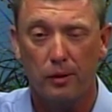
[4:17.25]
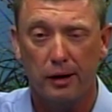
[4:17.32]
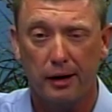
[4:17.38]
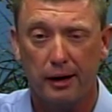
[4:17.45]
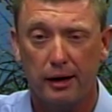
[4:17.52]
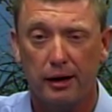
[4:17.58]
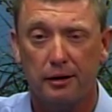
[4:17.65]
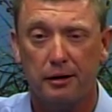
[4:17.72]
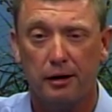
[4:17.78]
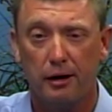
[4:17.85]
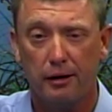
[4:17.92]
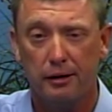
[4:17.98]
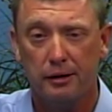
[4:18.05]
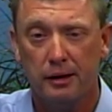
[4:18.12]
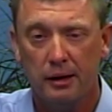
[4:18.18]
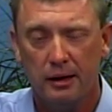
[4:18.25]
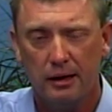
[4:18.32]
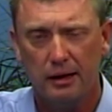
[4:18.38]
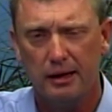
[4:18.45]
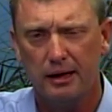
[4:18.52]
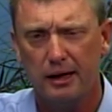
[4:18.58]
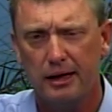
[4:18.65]
I get out there
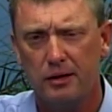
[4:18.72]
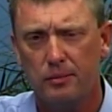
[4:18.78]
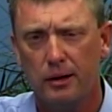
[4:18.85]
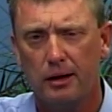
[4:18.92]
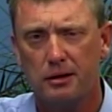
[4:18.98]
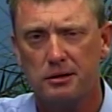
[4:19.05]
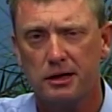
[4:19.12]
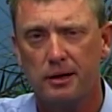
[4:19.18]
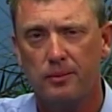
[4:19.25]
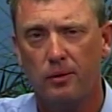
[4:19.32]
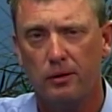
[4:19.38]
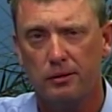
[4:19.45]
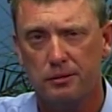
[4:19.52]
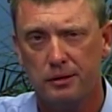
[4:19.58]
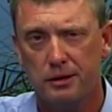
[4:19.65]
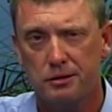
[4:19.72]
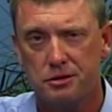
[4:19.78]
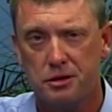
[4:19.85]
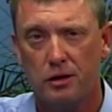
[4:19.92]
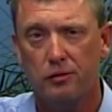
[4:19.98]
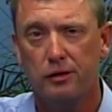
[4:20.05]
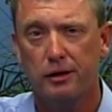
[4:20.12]
and lead by example and
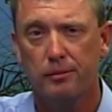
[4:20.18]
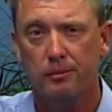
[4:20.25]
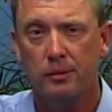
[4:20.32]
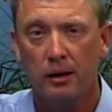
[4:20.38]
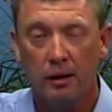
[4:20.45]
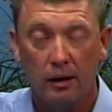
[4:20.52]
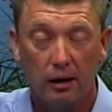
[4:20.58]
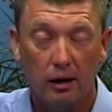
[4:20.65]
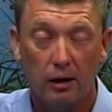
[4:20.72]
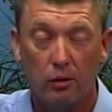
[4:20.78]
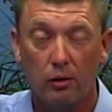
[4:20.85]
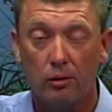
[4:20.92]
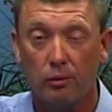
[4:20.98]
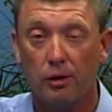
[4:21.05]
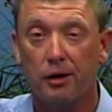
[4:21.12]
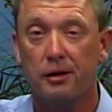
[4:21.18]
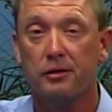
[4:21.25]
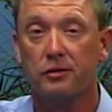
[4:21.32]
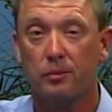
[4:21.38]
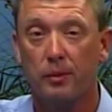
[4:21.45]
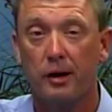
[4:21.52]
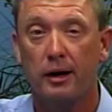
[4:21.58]
show them what work
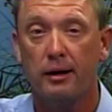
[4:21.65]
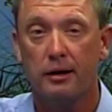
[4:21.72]
is about.